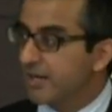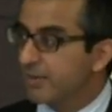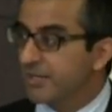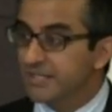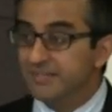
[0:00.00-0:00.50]

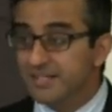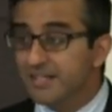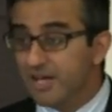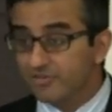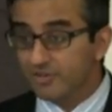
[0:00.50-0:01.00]
Uh, but he
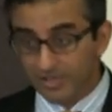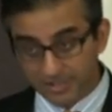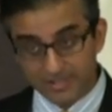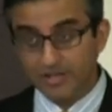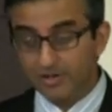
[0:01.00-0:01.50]
still left,
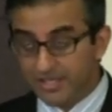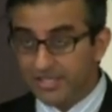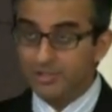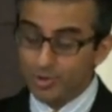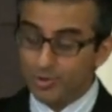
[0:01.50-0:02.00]
he,
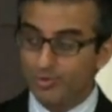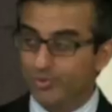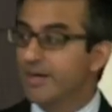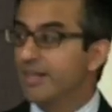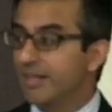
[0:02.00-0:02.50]
he too
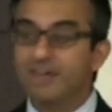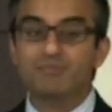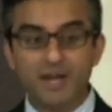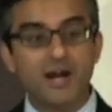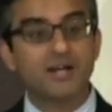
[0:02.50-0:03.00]

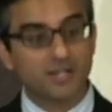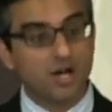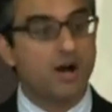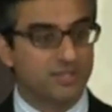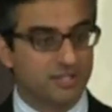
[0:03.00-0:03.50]
left behind a
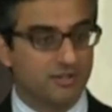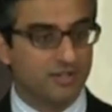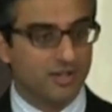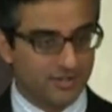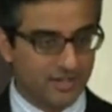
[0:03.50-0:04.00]

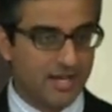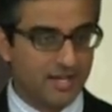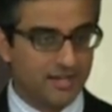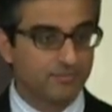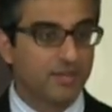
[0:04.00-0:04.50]
commentary on the
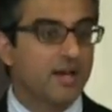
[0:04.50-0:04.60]
canon.